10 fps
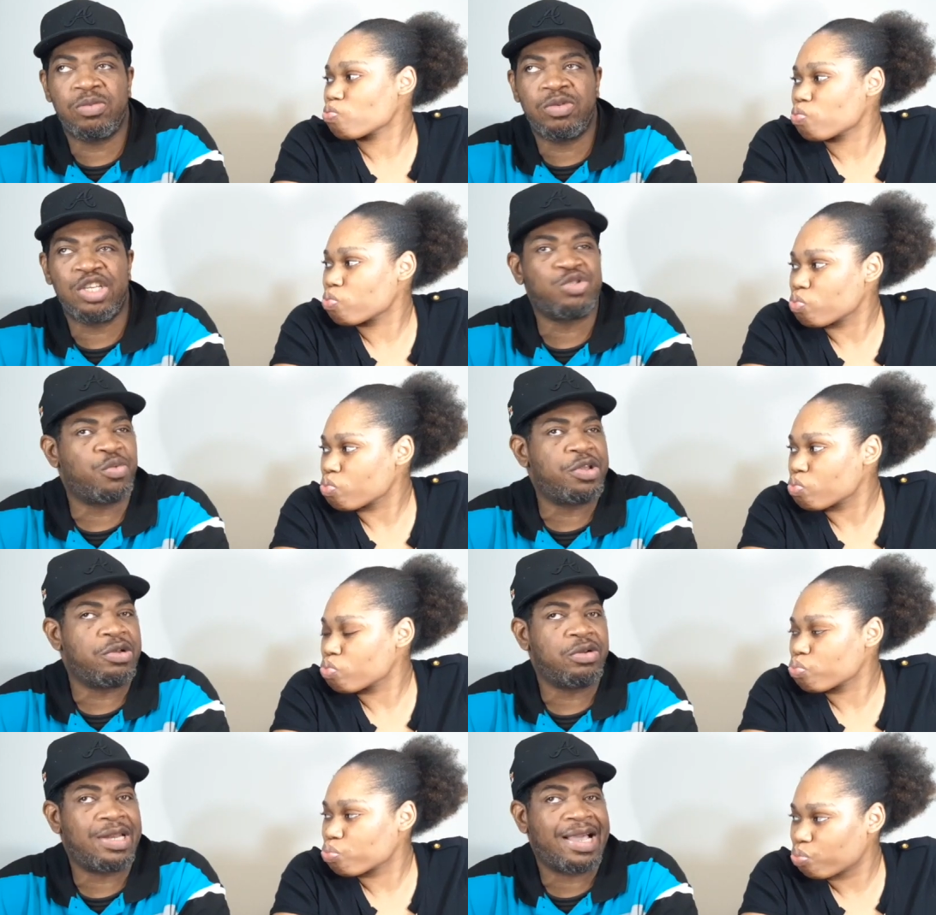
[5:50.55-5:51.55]
Speaker 1: is
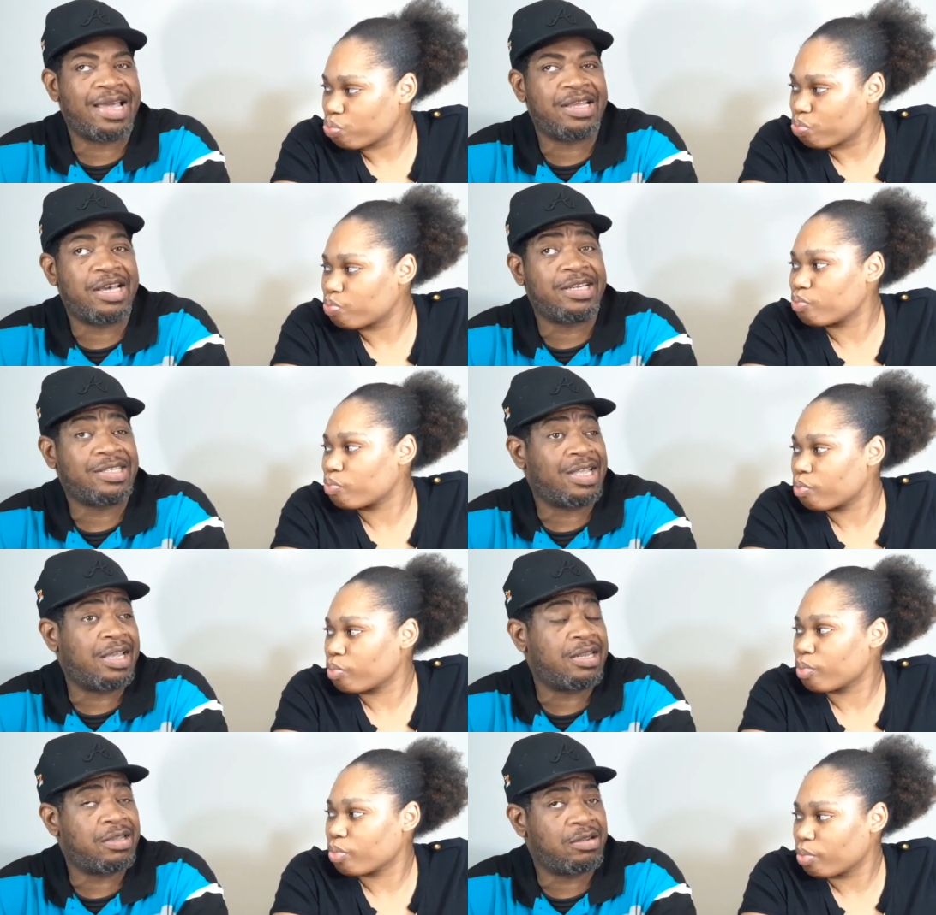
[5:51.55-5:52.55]
real. Like I didn't
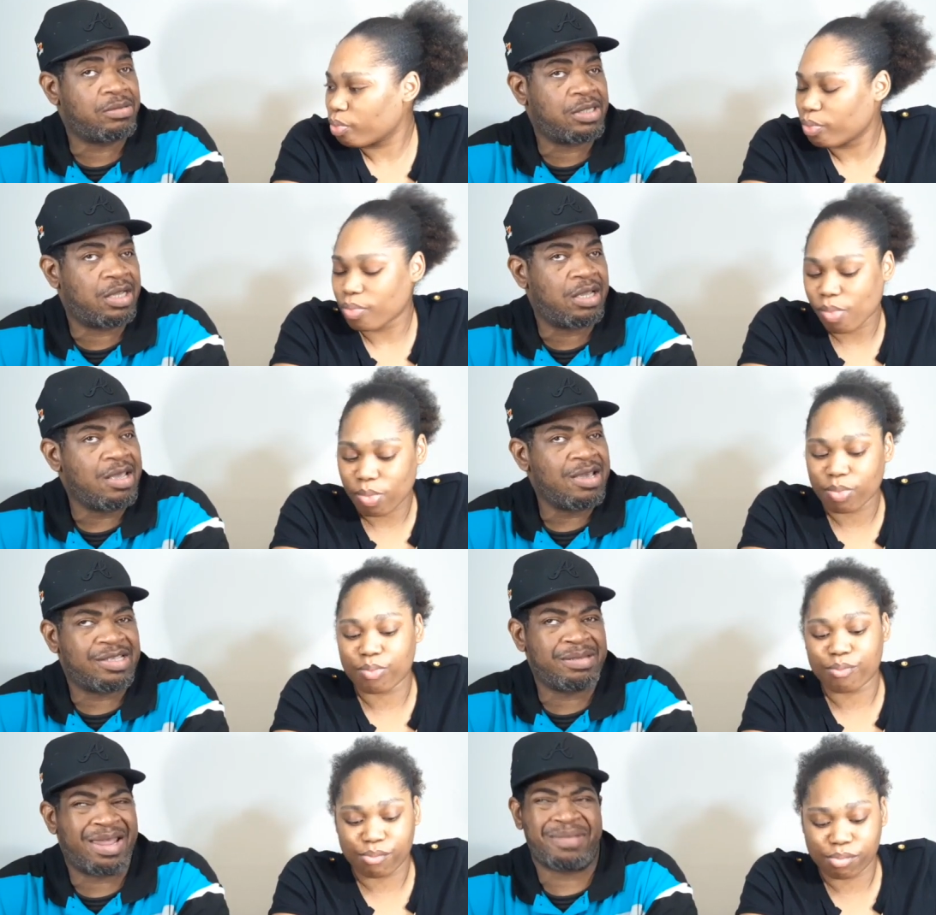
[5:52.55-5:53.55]
understand it. You know what I'm saying?
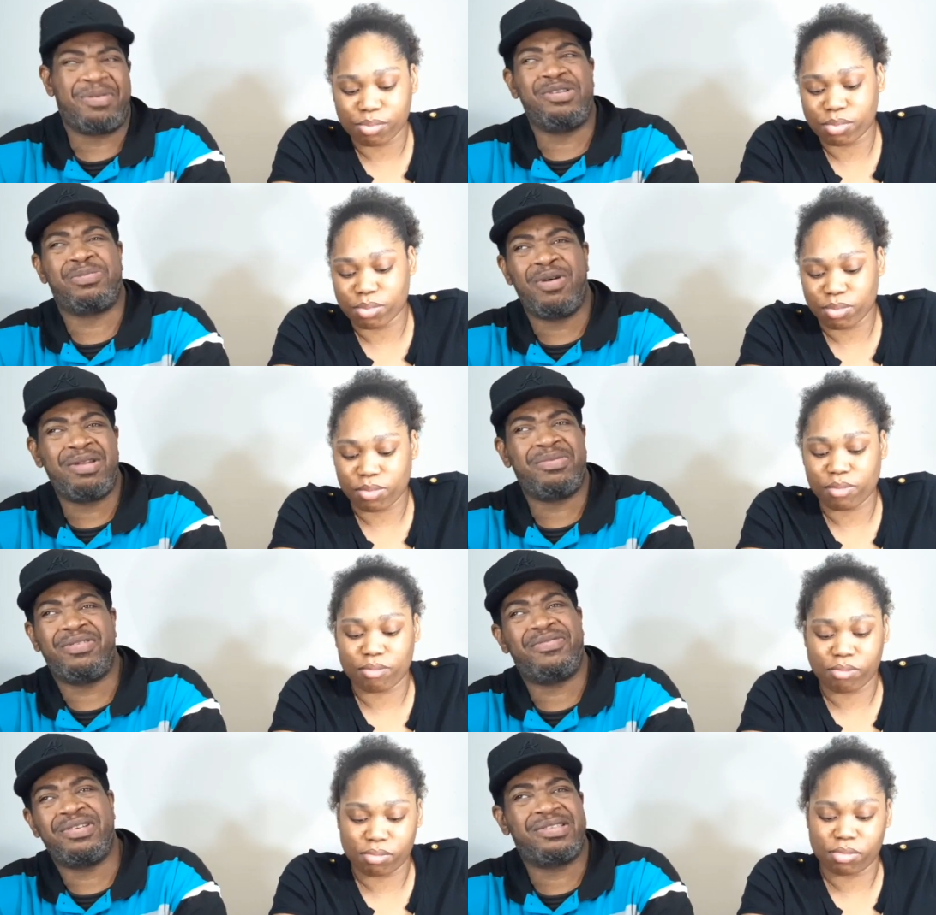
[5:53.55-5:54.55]
Because I'm like postpartum. What
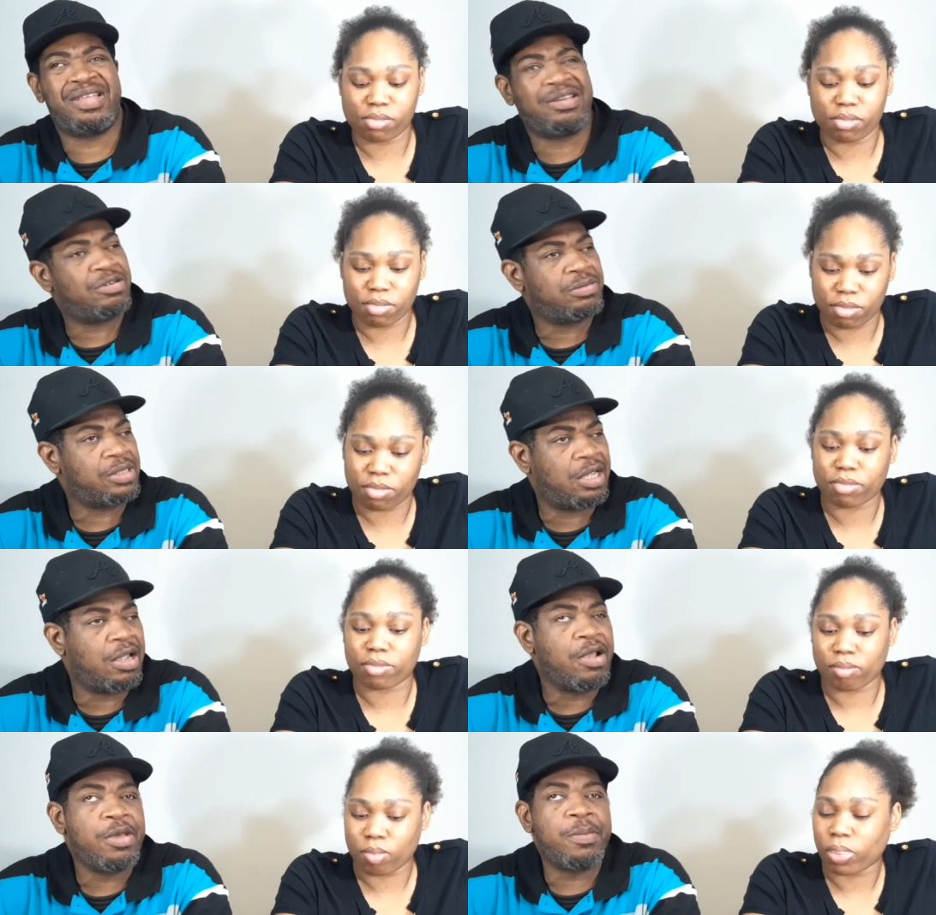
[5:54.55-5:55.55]
the fuck is that? You know what I'm
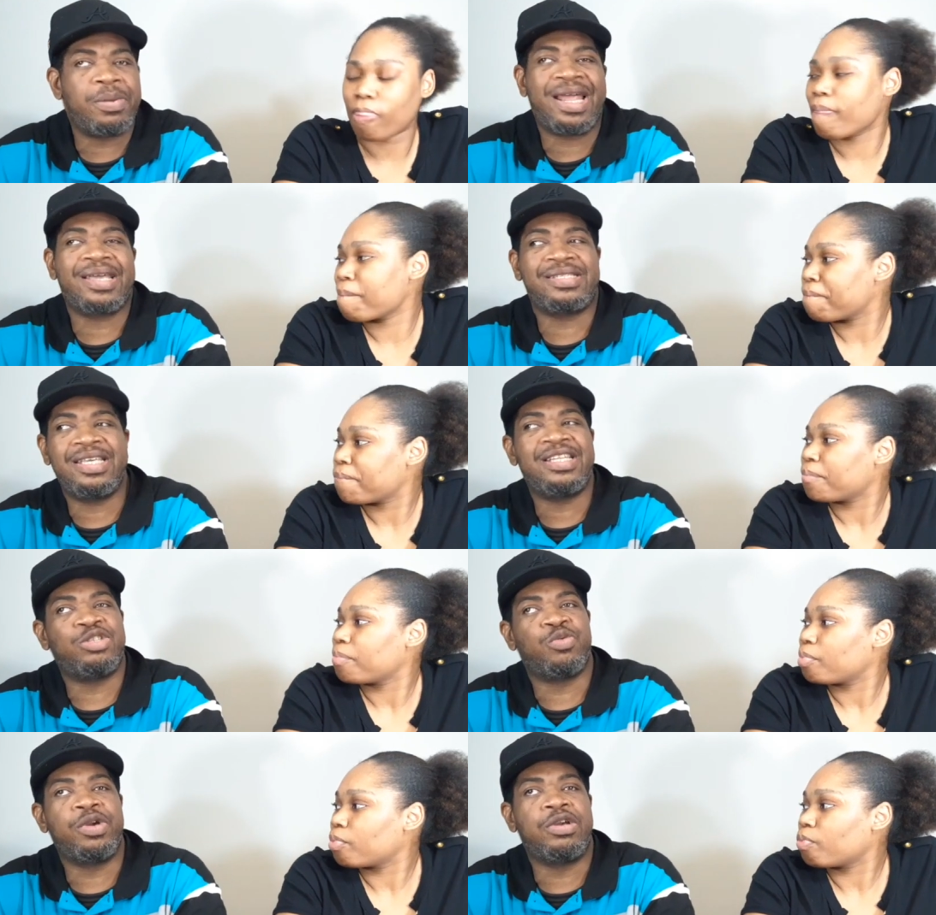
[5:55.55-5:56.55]
saying? But I could tell
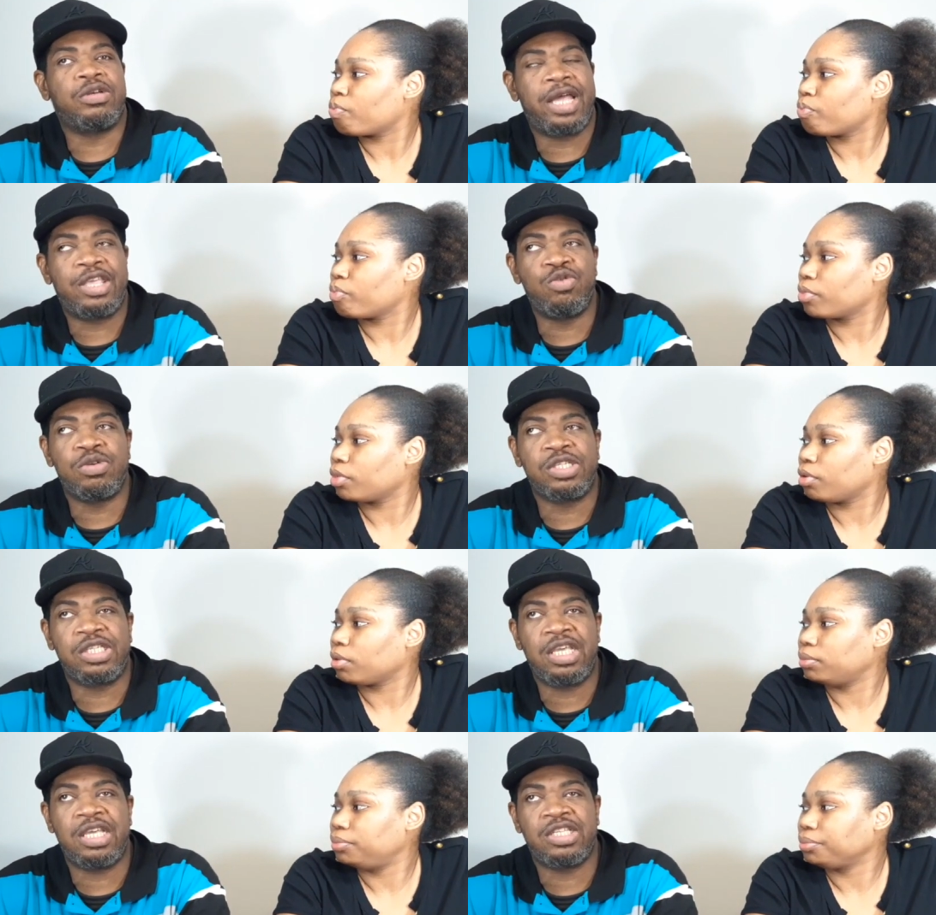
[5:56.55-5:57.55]
it's real. Like you could
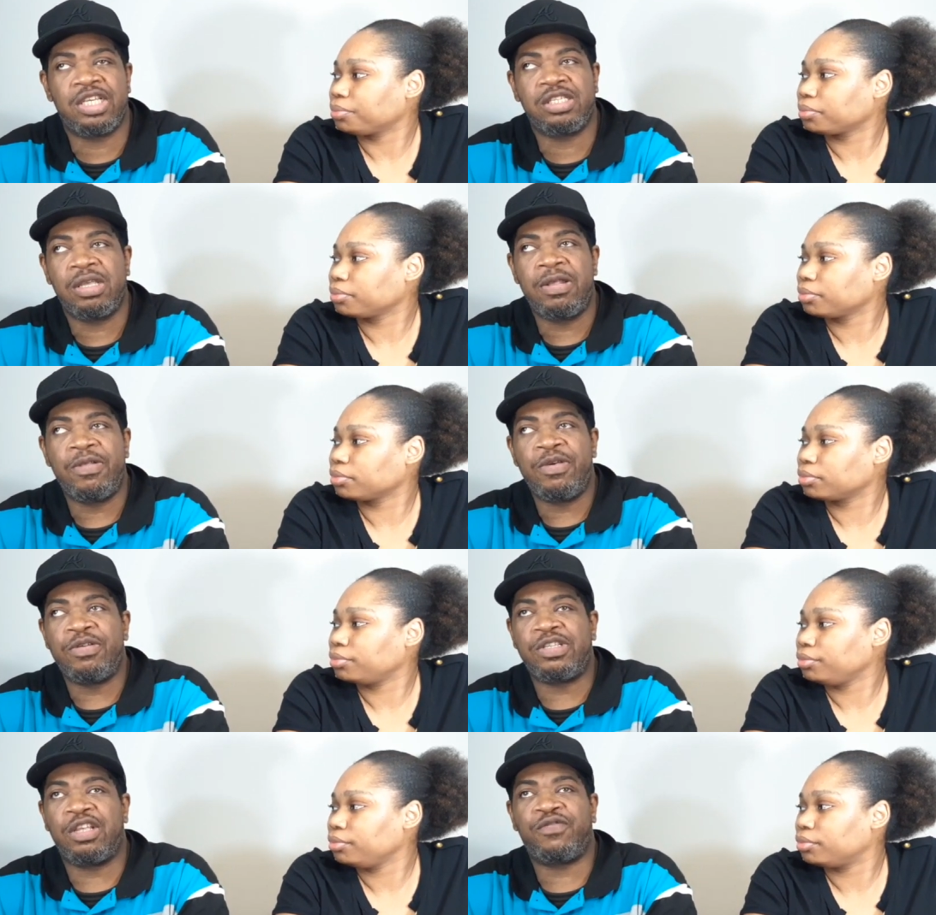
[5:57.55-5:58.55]
see it just
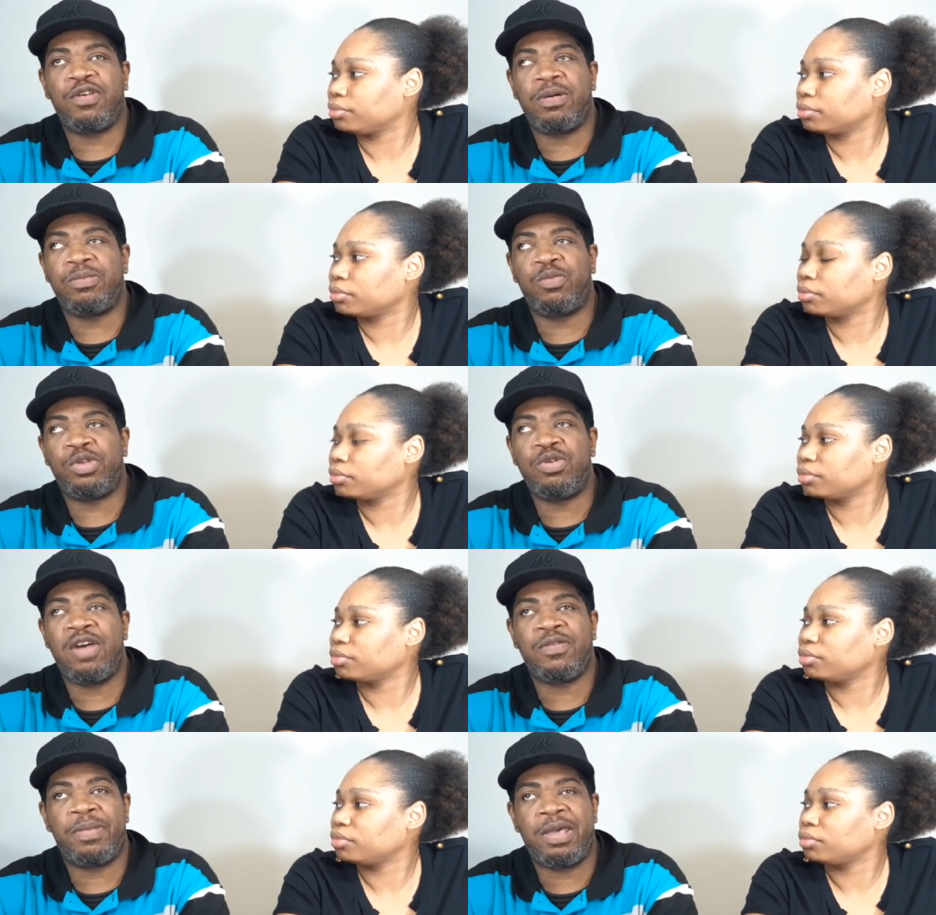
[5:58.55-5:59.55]
just from when you
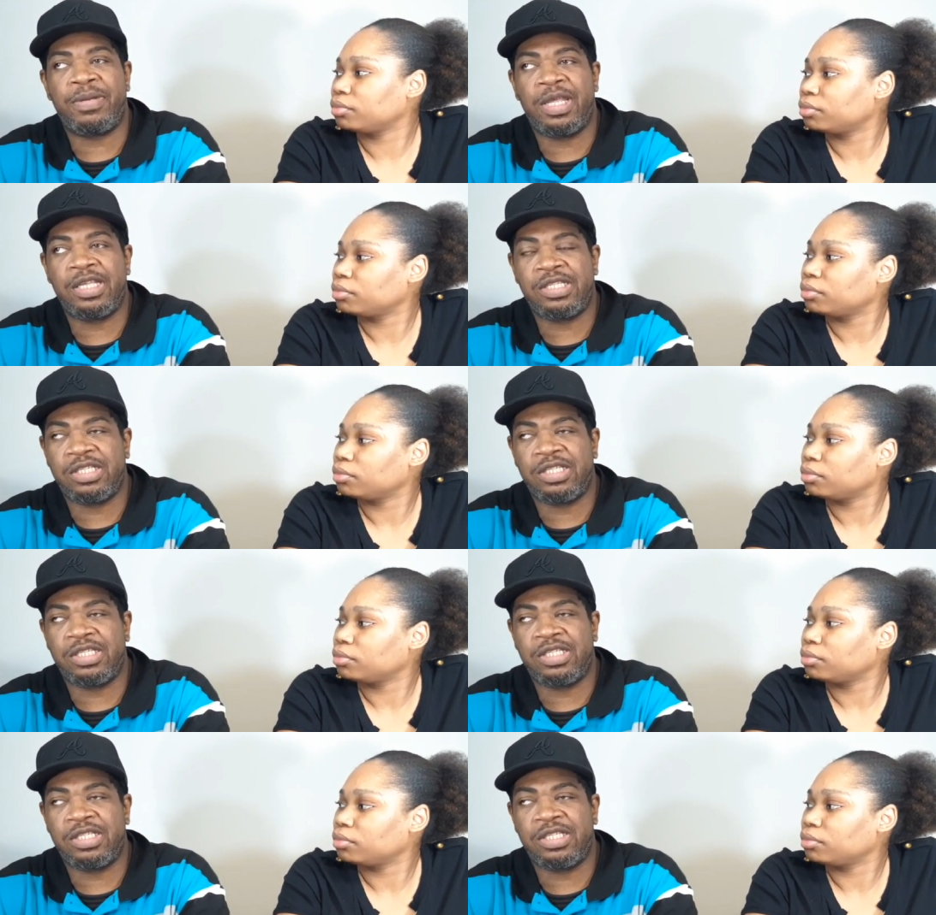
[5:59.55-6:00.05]
have a baby that's